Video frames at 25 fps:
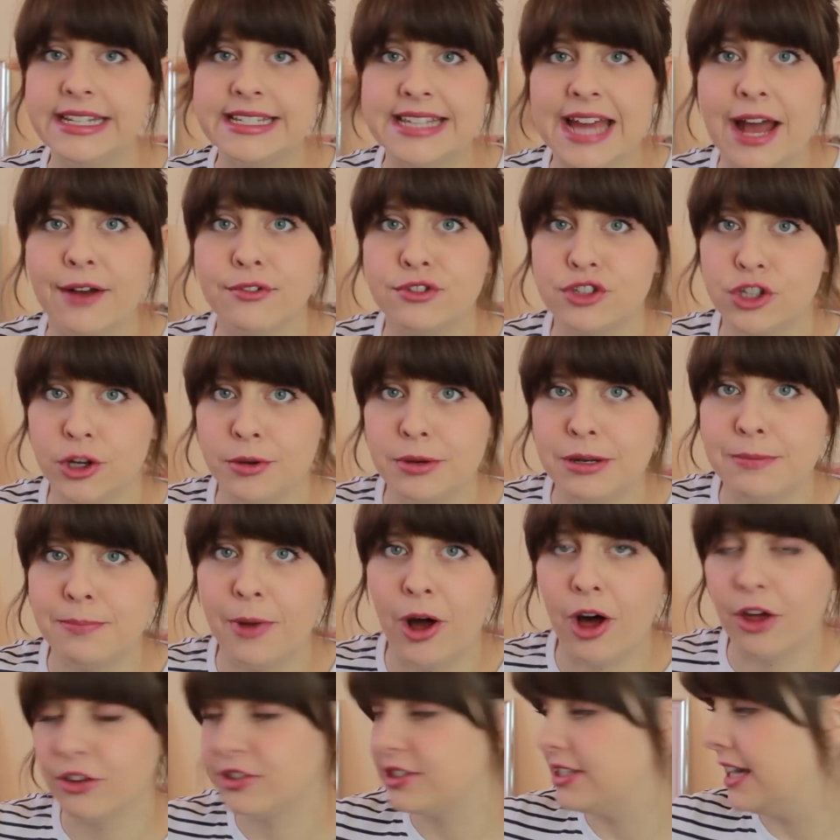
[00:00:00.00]
need to have so many
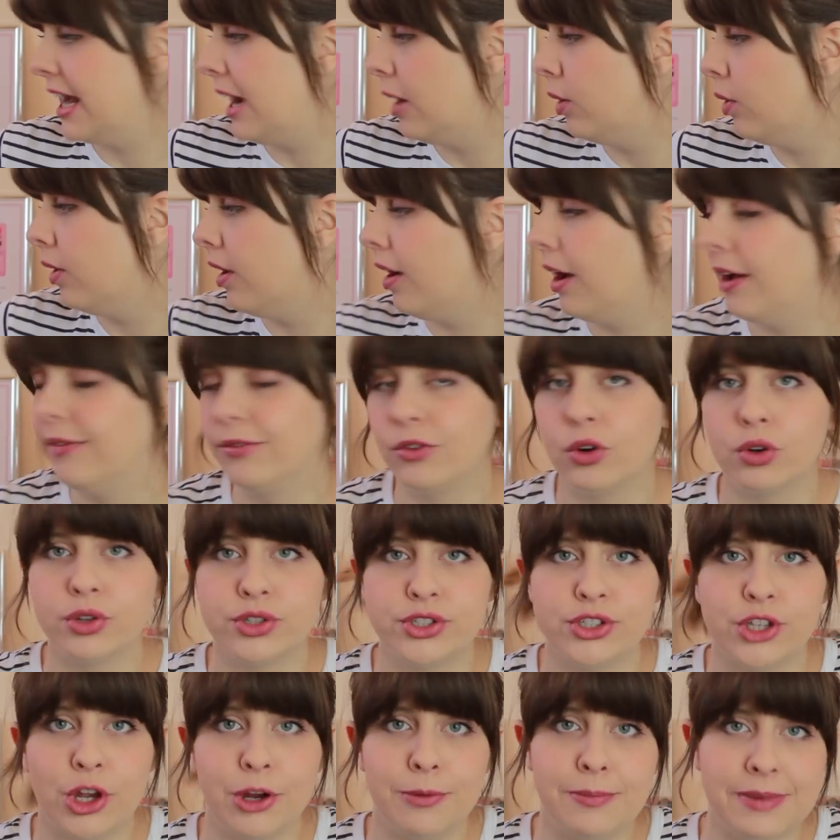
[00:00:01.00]
baths now, I've
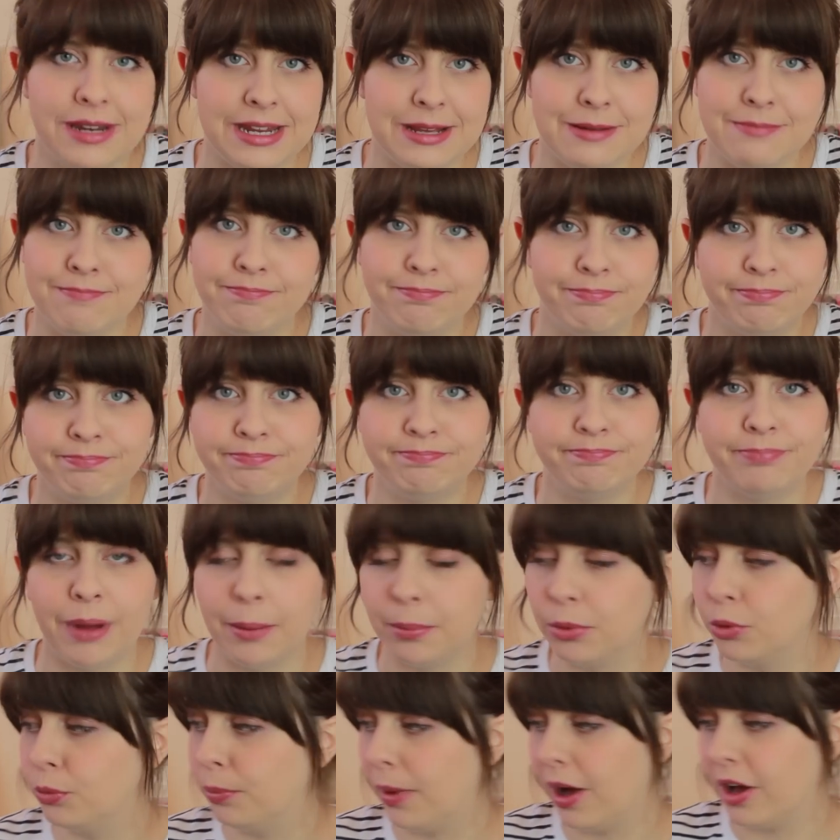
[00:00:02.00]
got so many
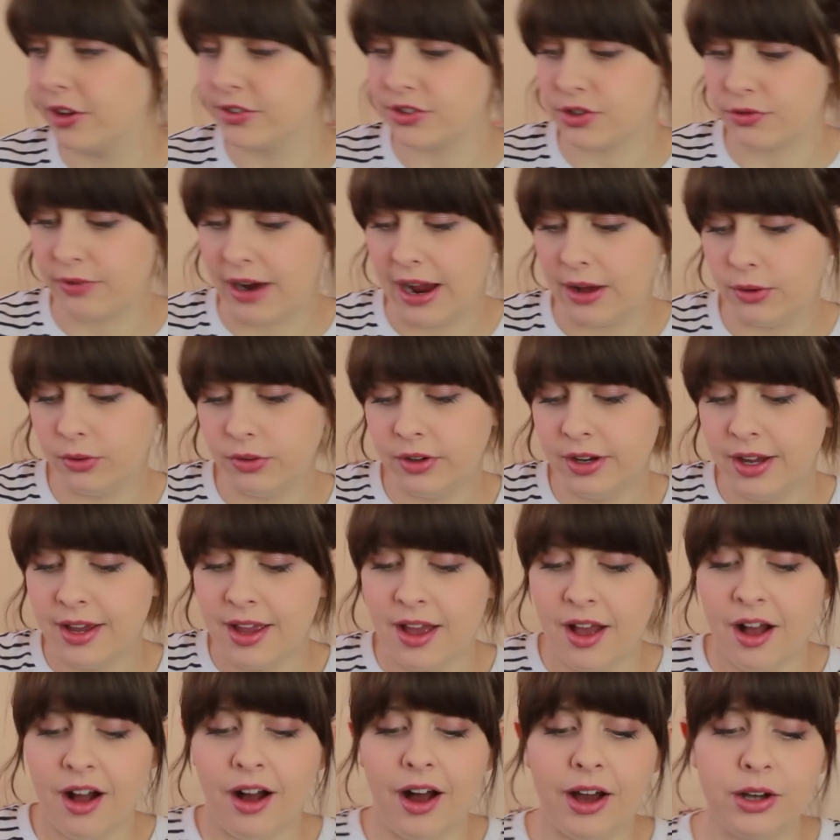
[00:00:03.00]
bubble baths around.
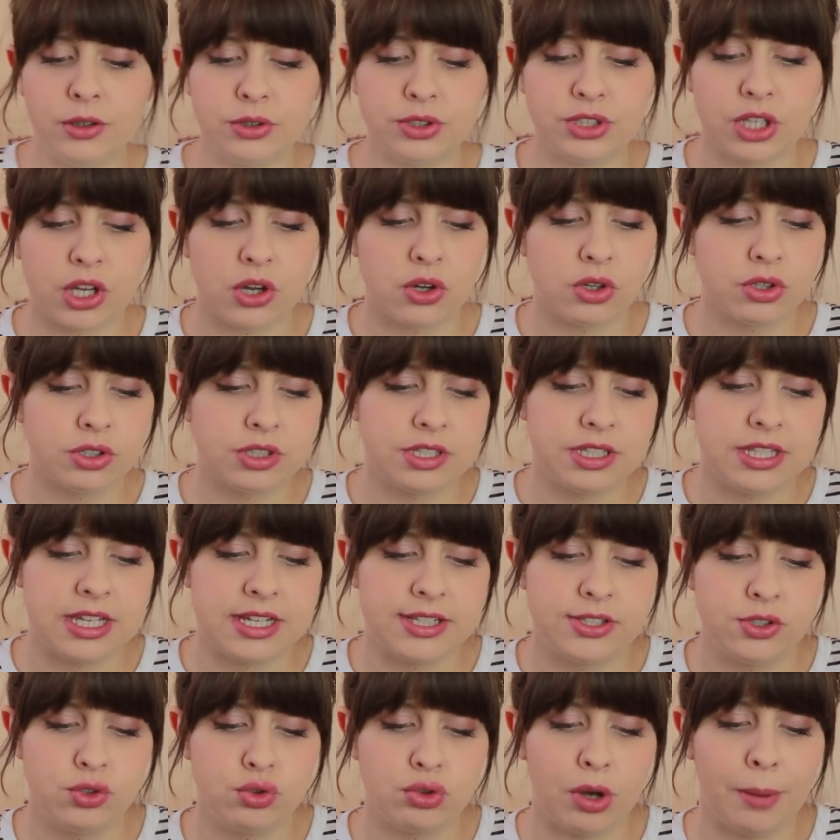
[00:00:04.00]
I also got
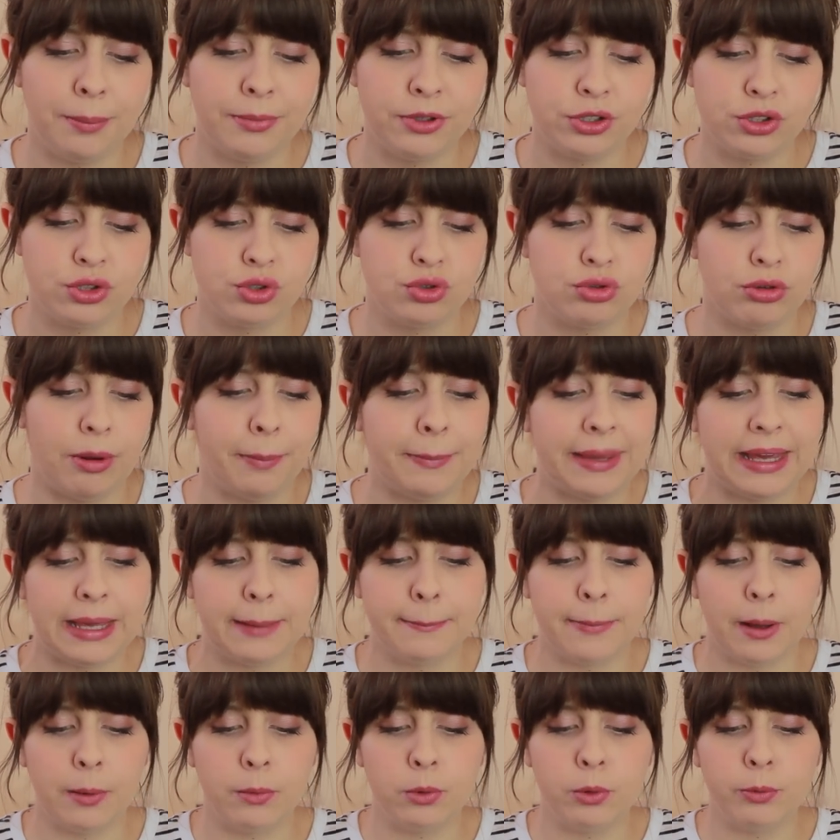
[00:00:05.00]
this Drummer's
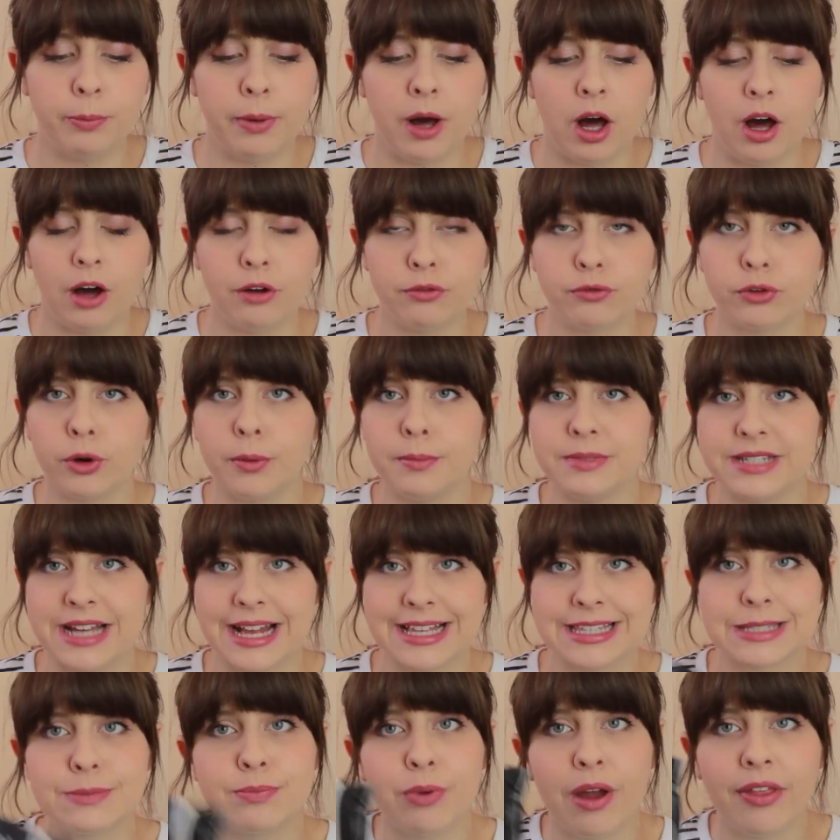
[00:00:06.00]
Drumming Bubble Bath from
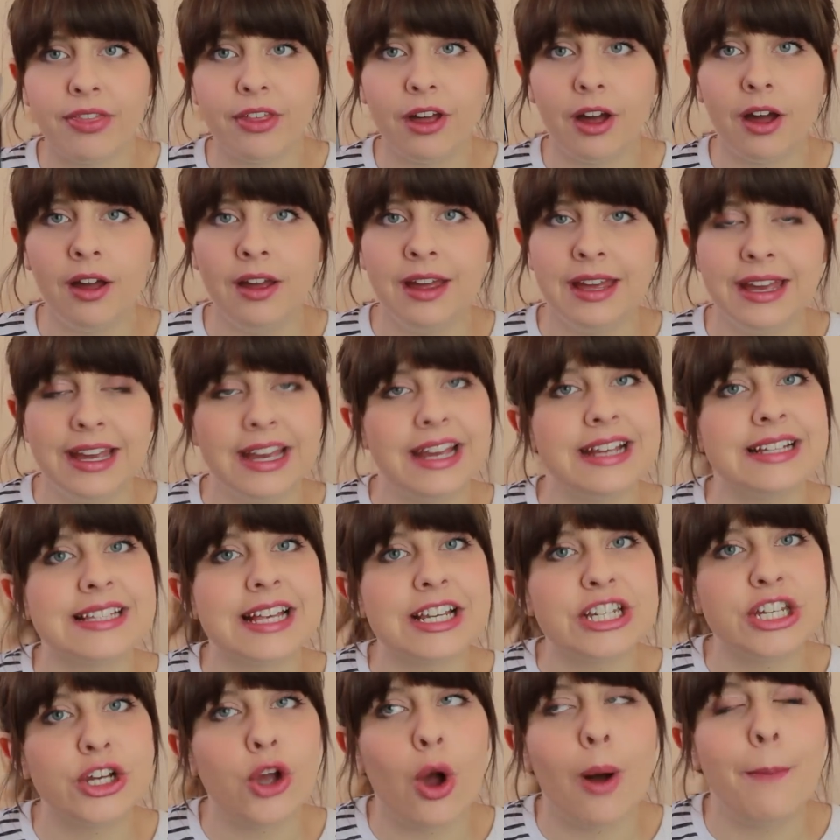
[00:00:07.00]
Dan's Brother. It's
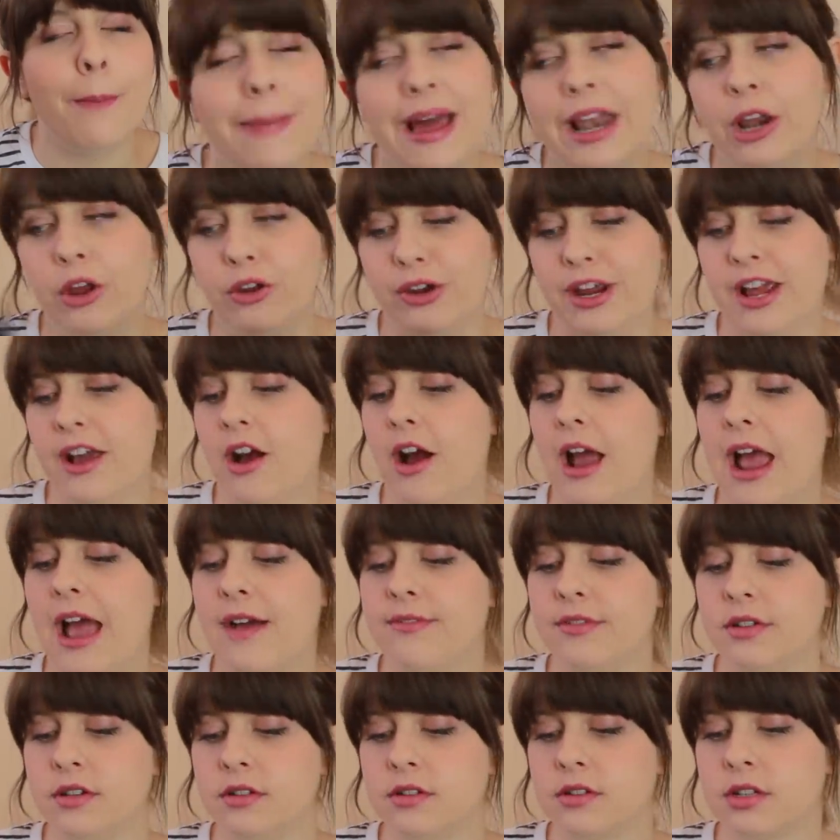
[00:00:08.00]
actually a bell on it. I
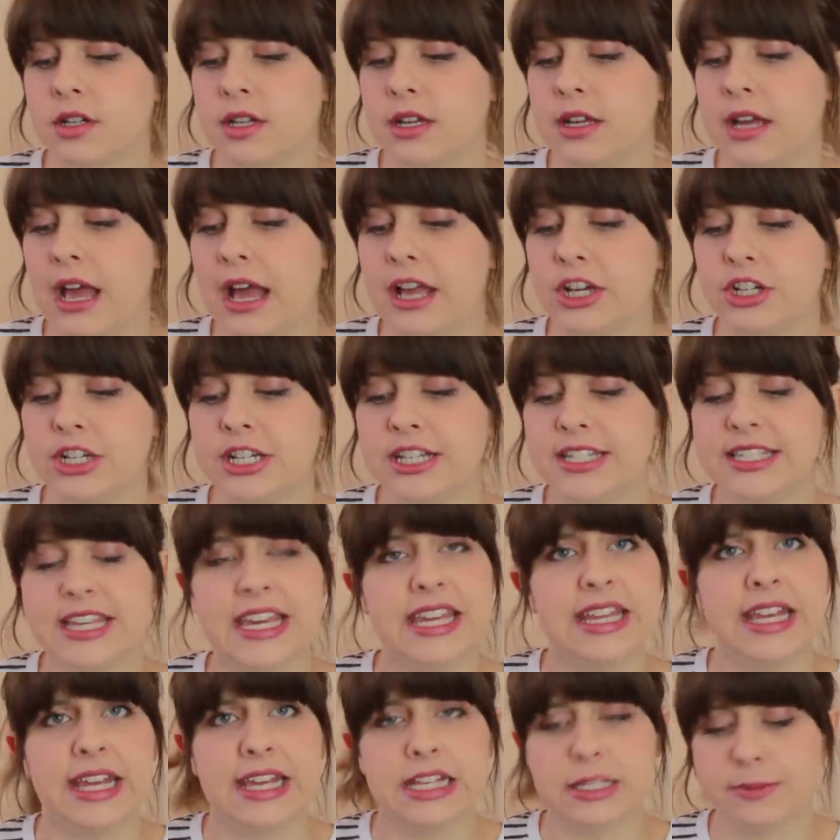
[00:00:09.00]
haven't actually
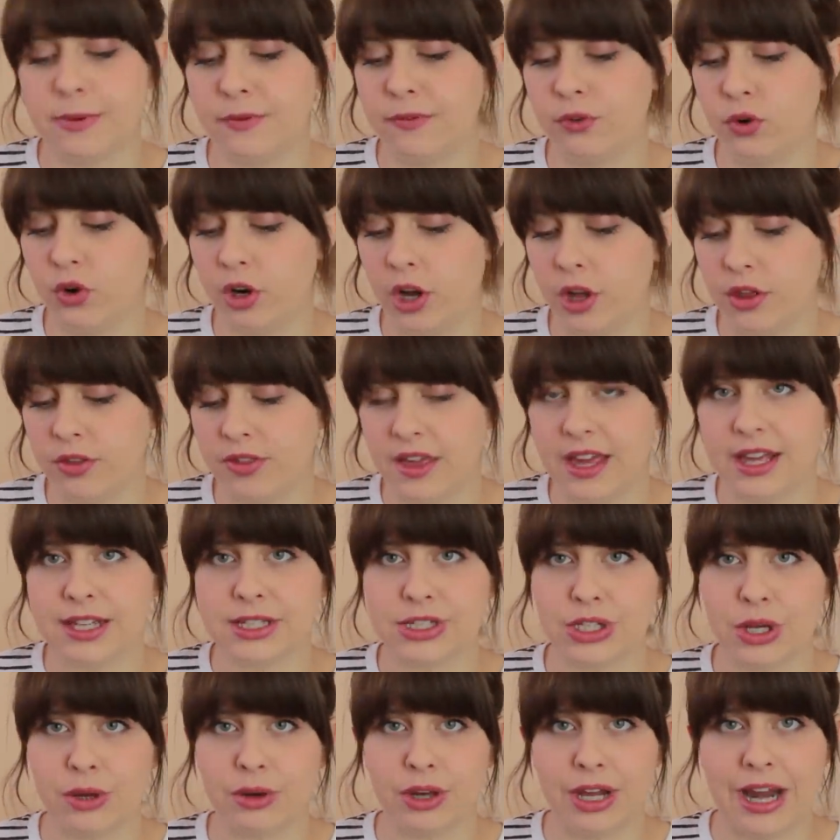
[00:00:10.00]
seen these before, I think,
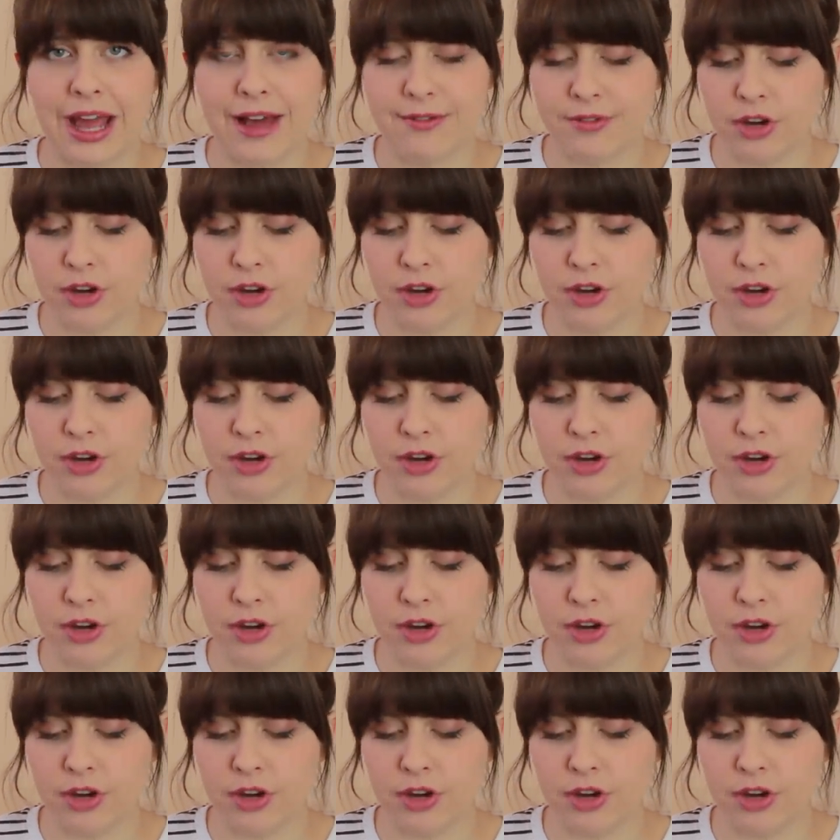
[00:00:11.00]
so I'm going to